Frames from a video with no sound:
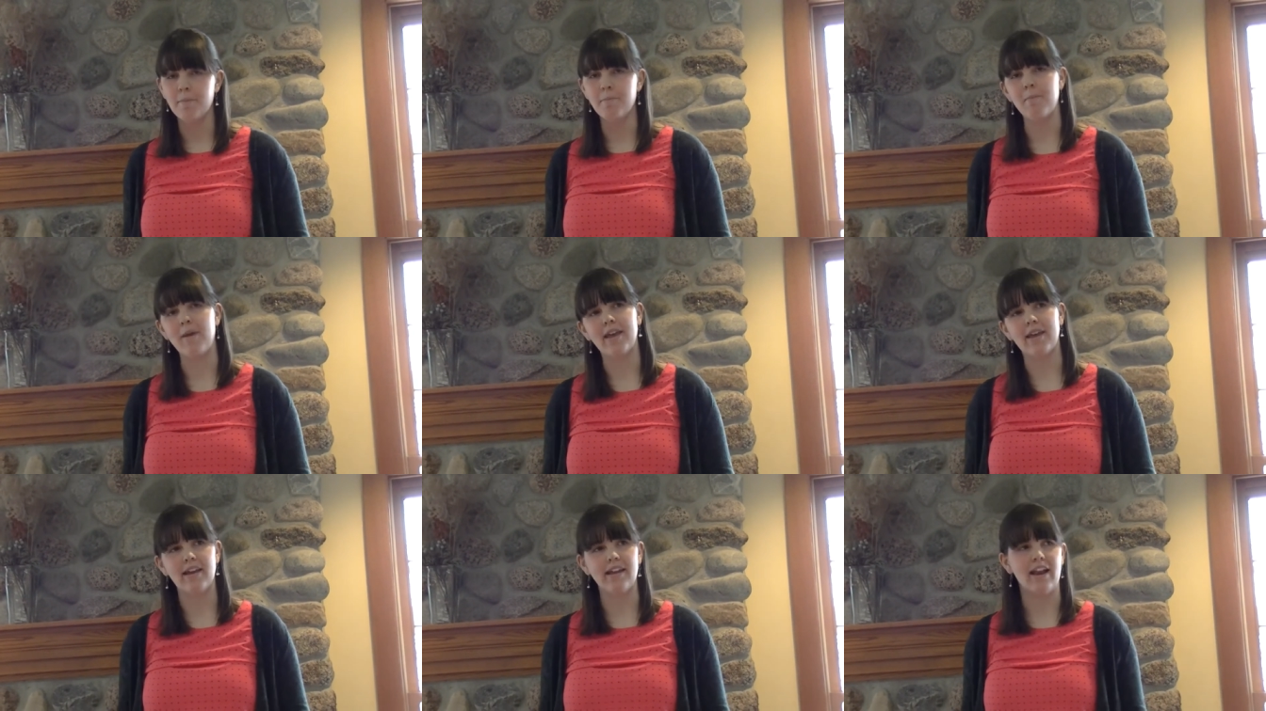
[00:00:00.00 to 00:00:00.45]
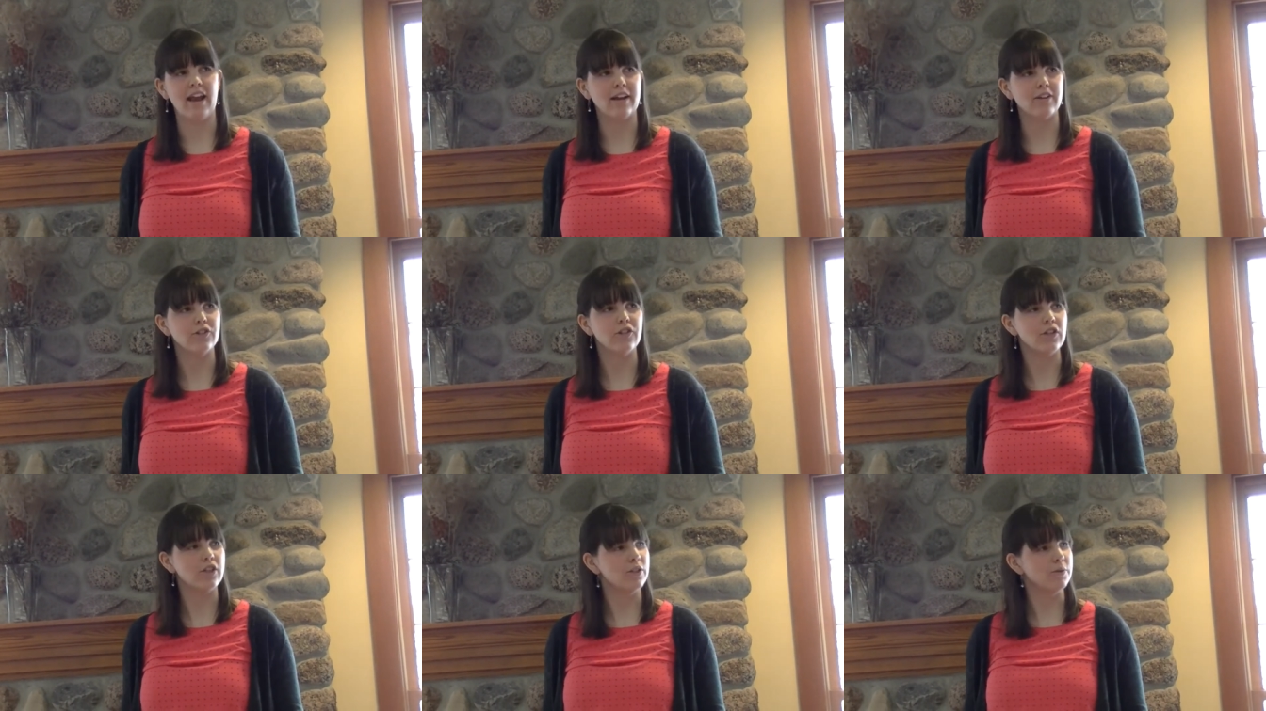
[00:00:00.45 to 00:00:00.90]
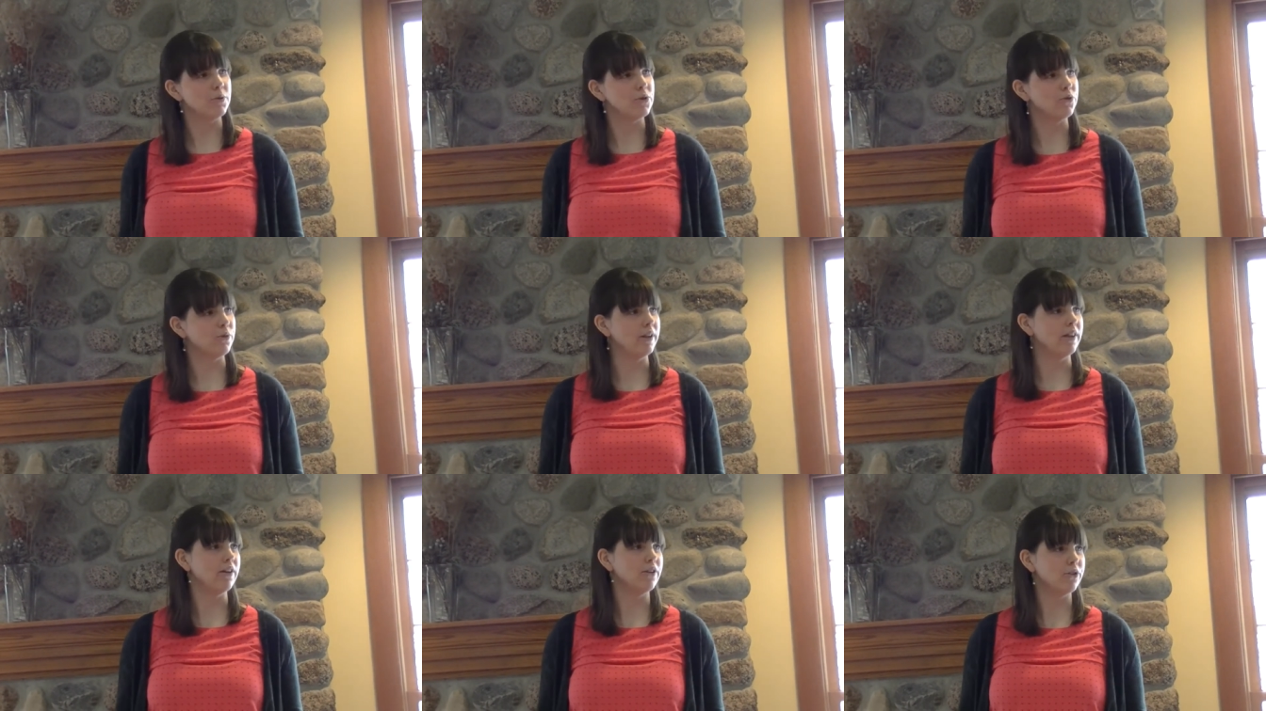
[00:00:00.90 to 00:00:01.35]
make connections
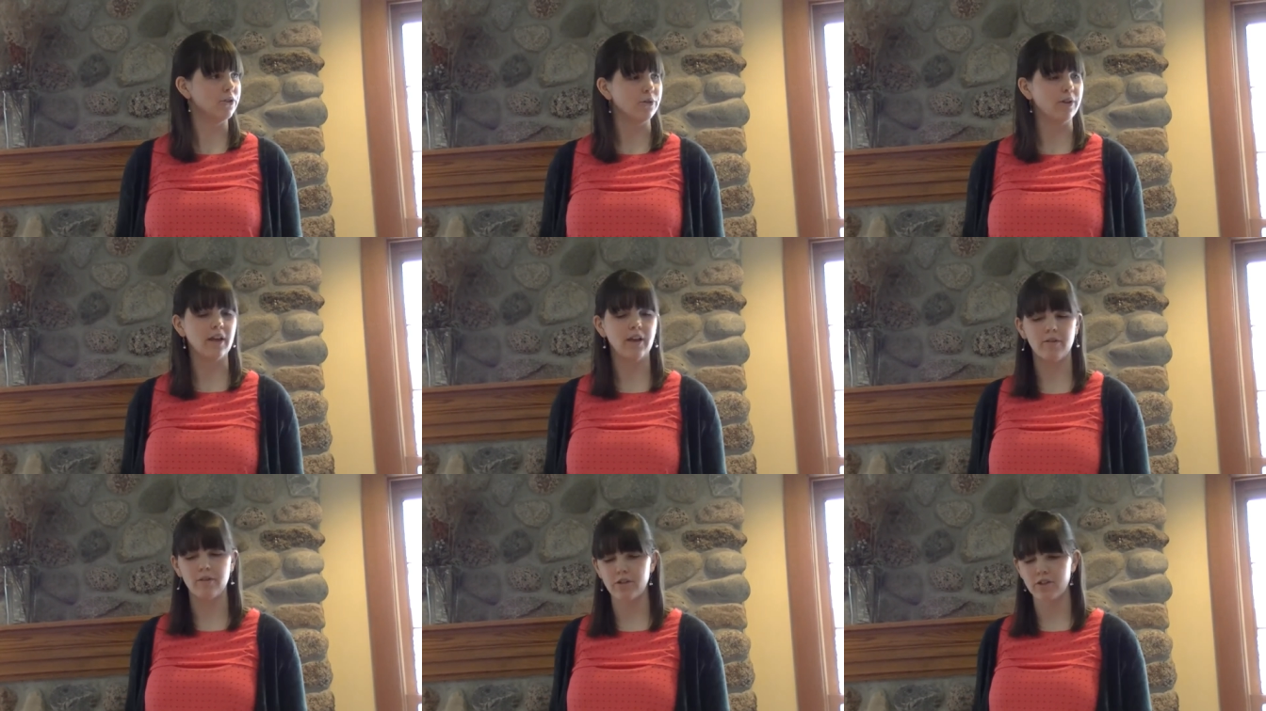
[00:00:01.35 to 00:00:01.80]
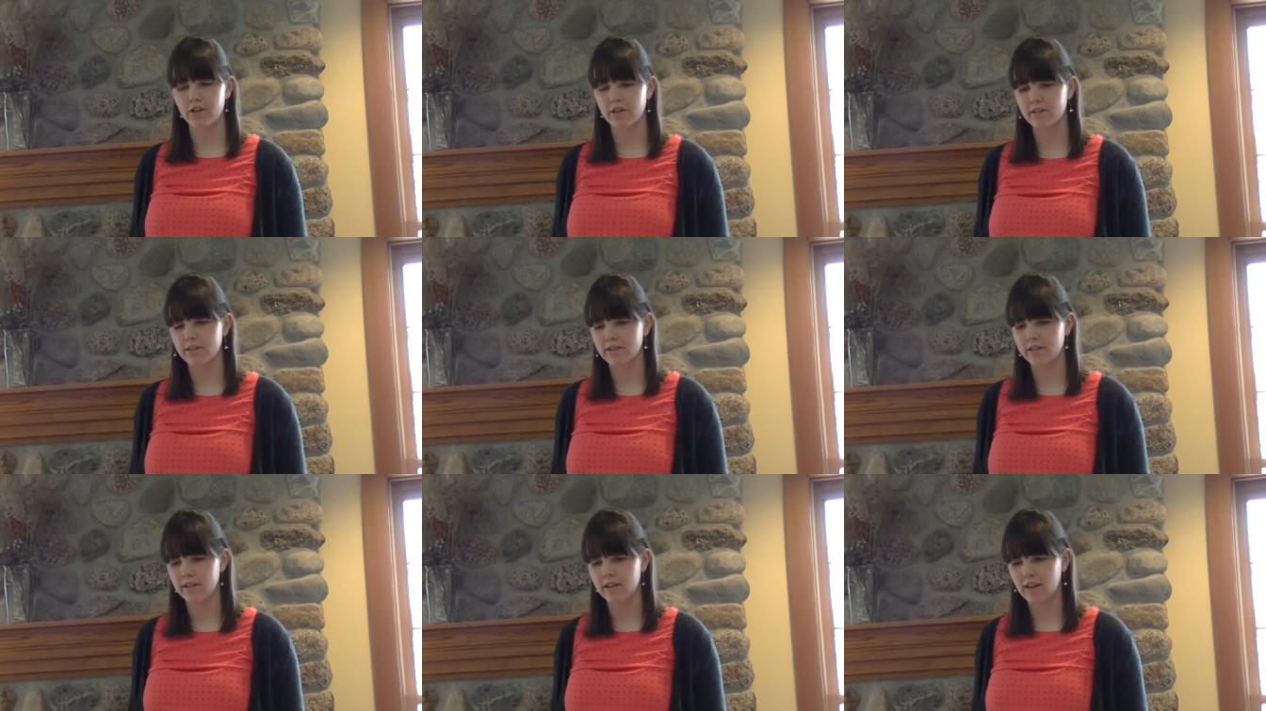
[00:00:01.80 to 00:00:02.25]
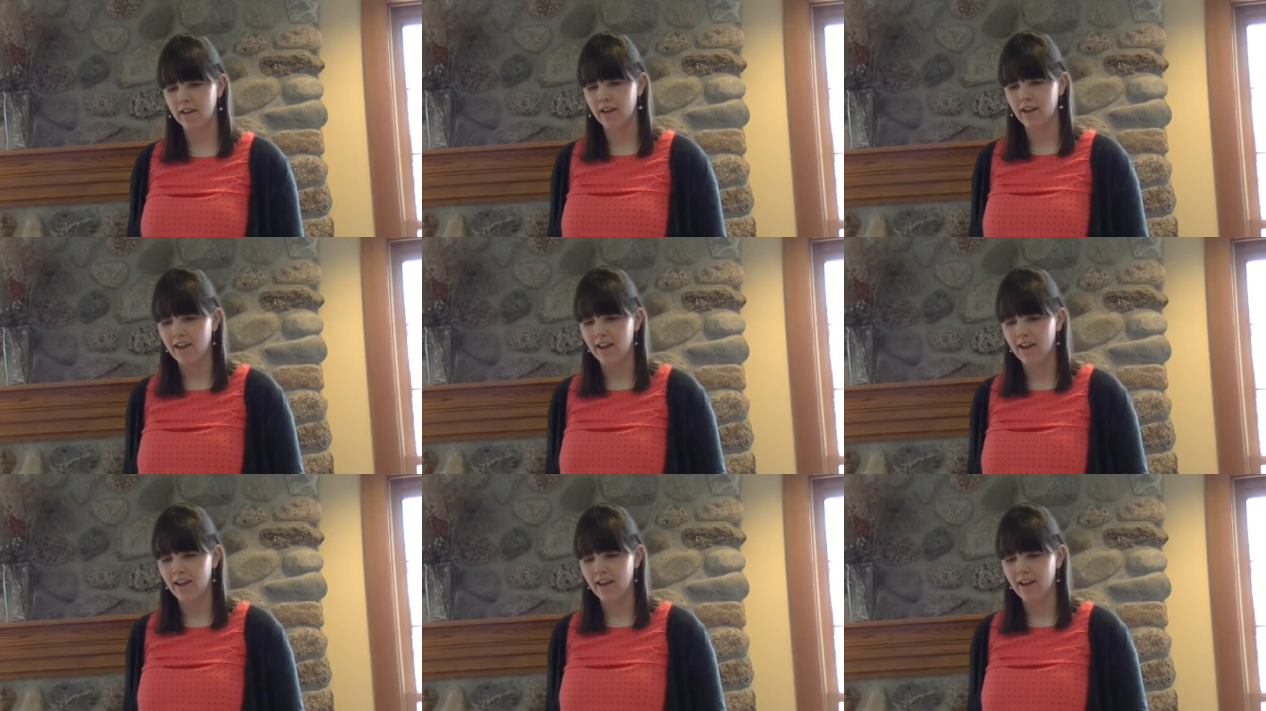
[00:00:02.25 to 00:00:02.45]
between their two languages.